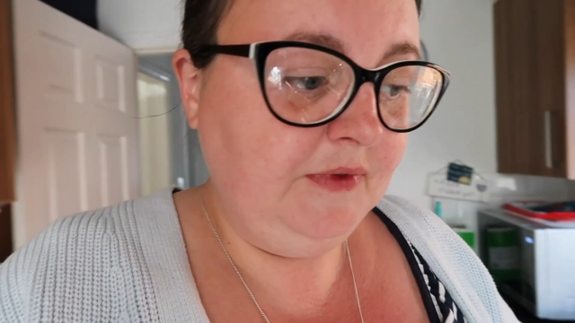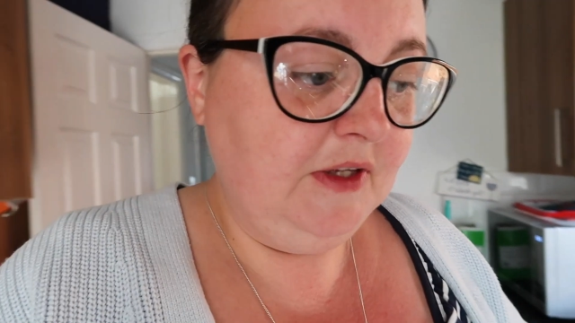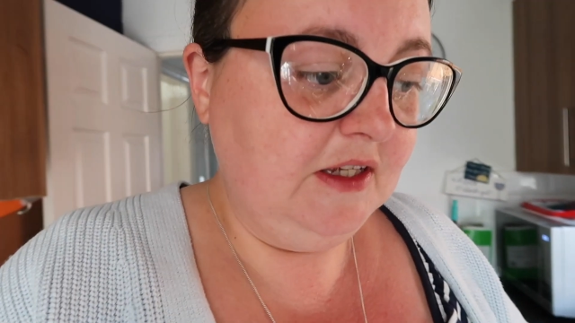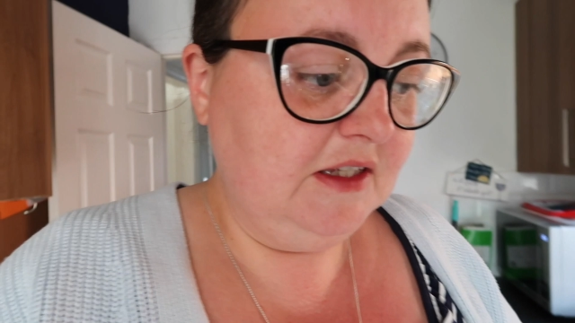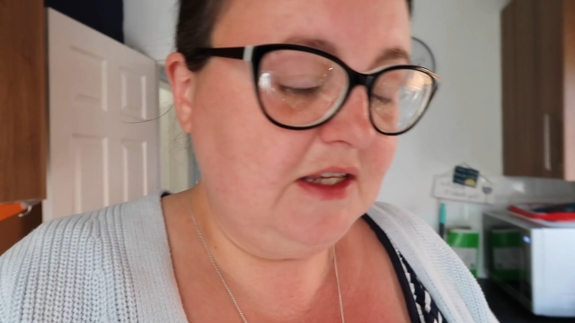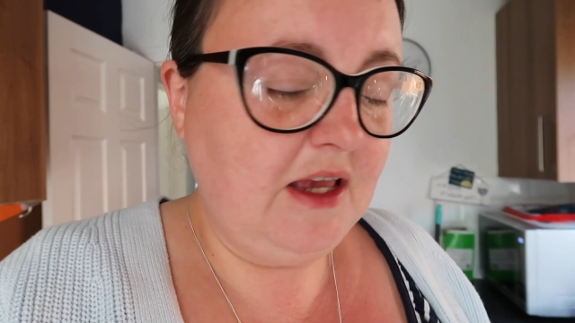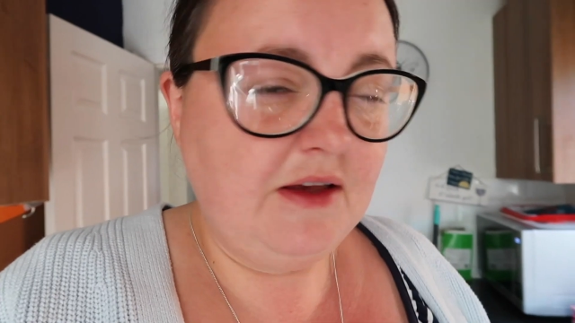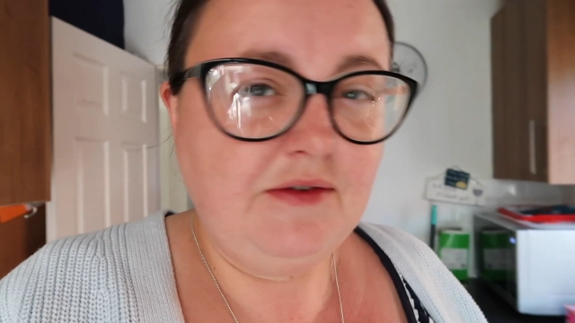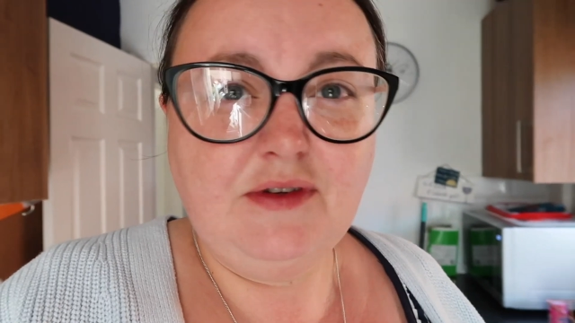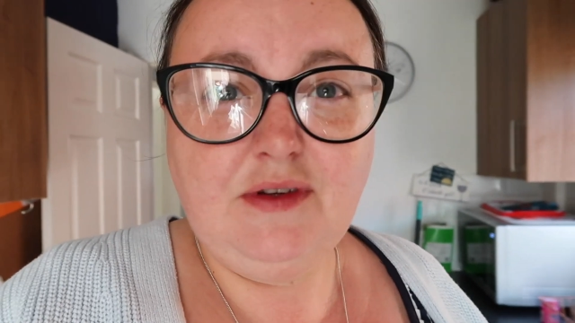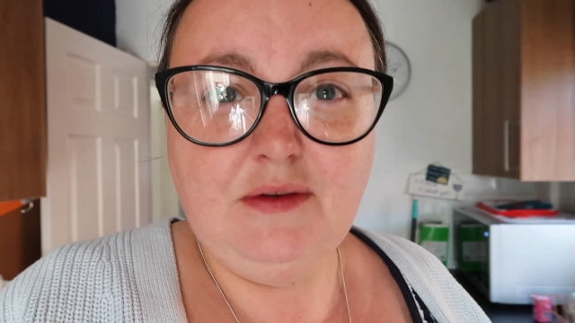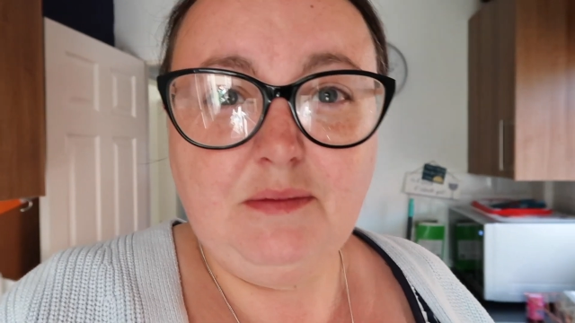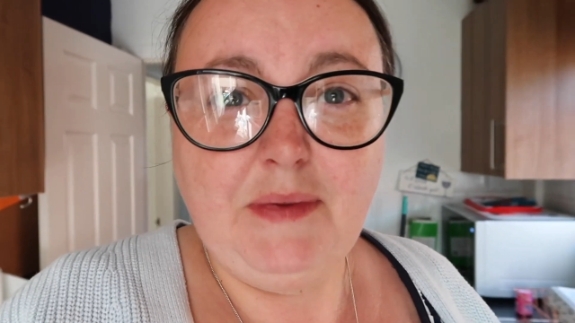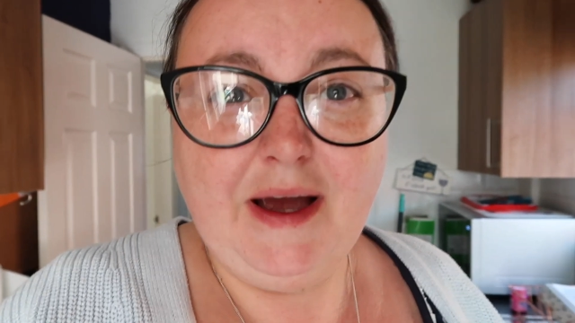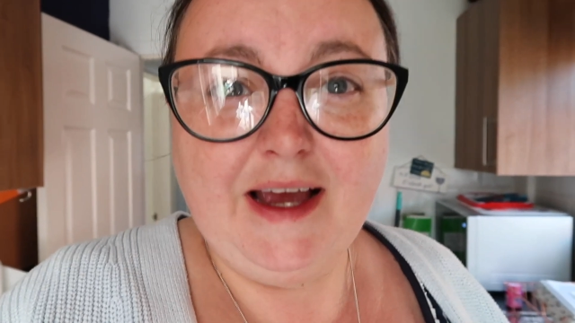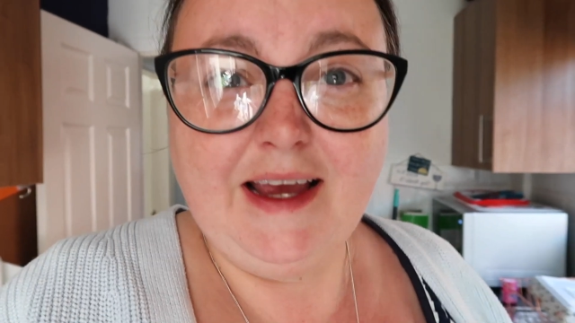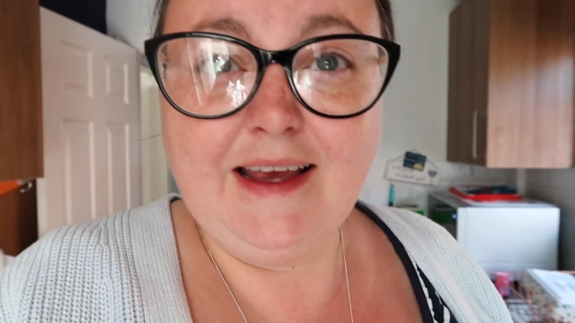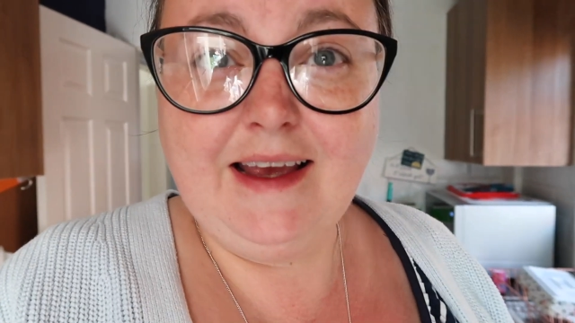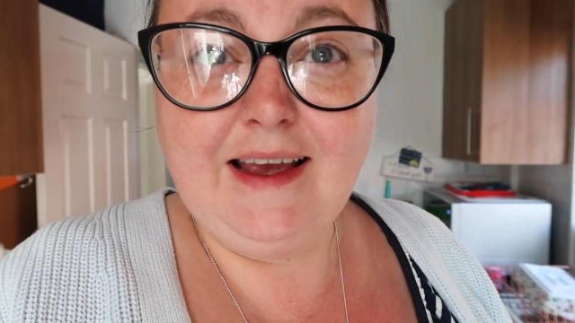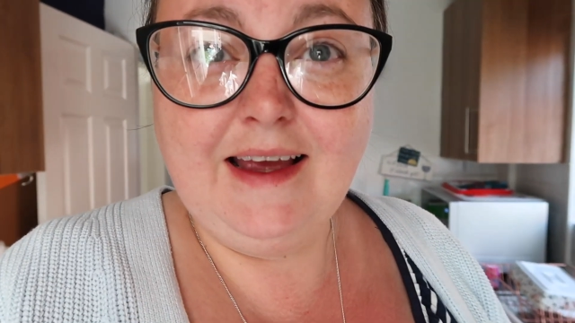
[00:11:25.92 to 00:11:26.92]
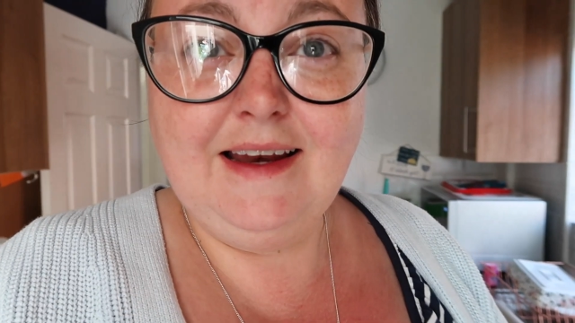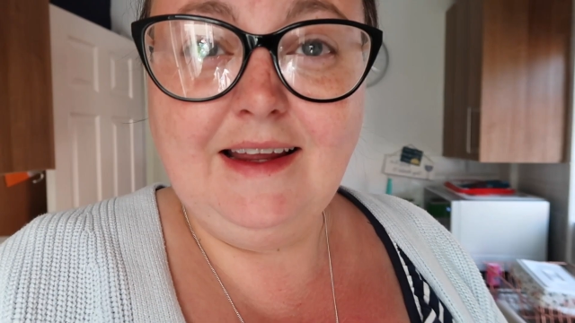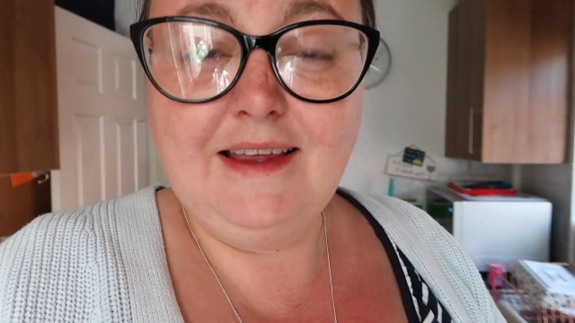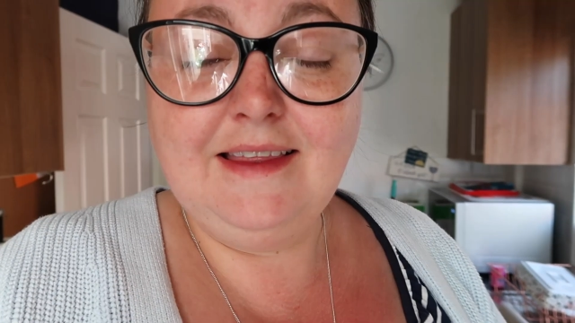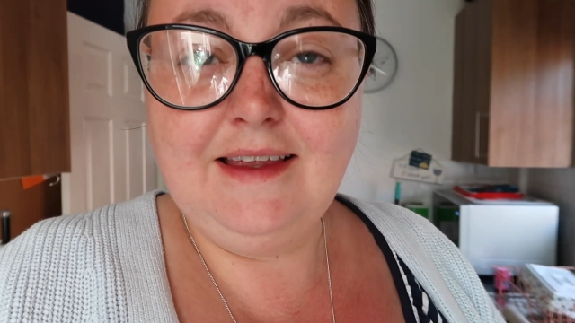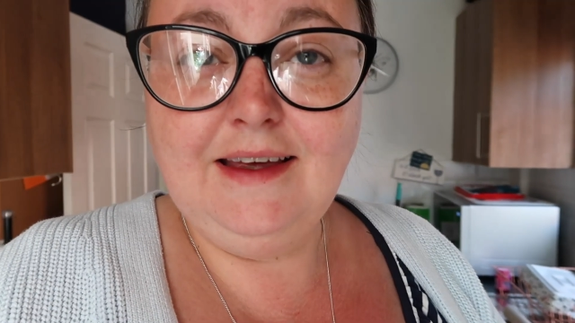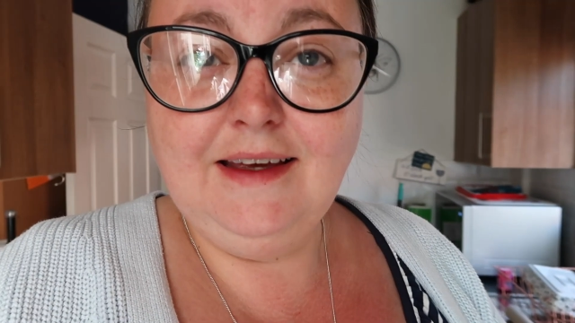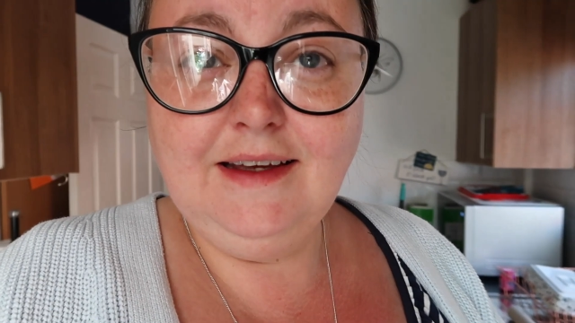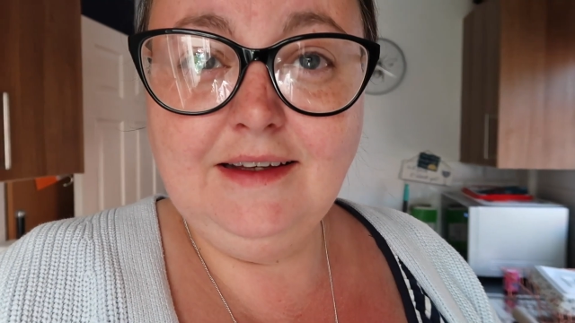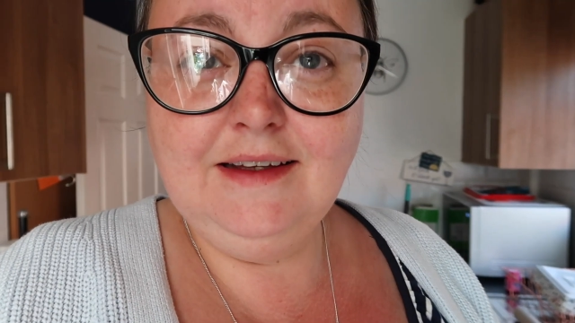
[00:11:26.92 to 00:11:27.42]
It saves us buying
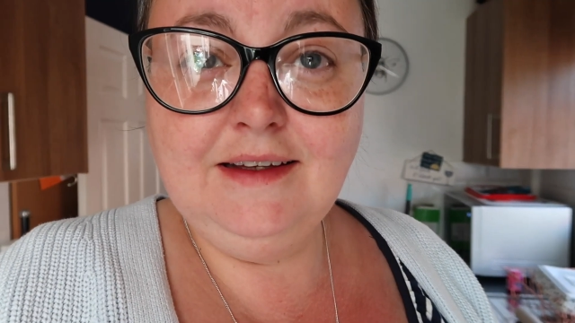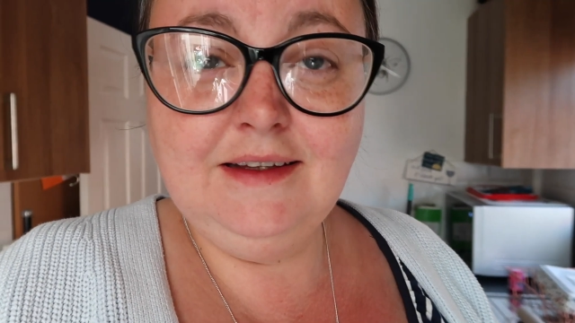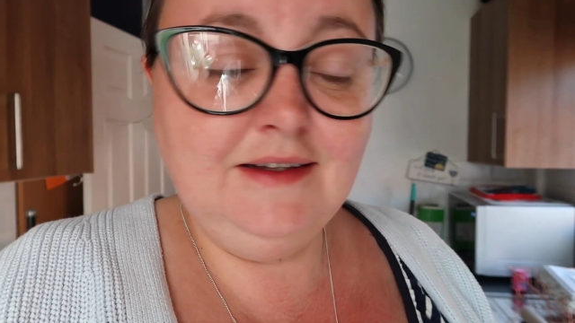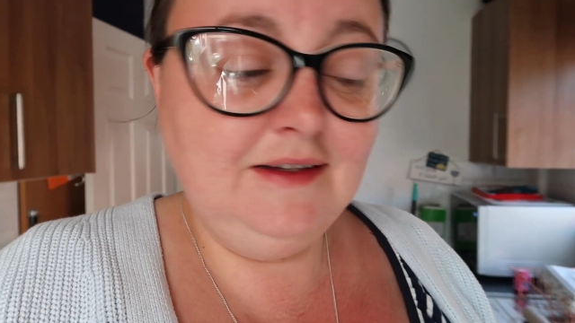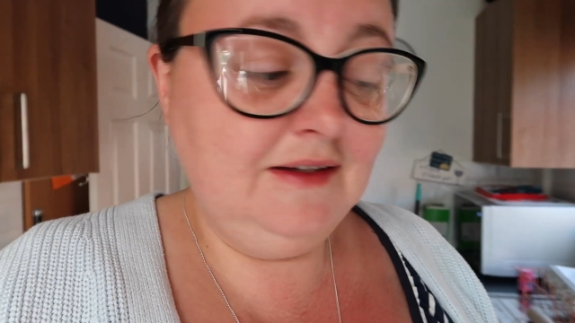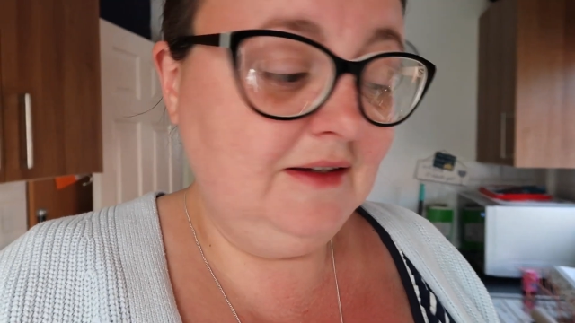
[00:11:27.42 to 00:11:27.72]
anything.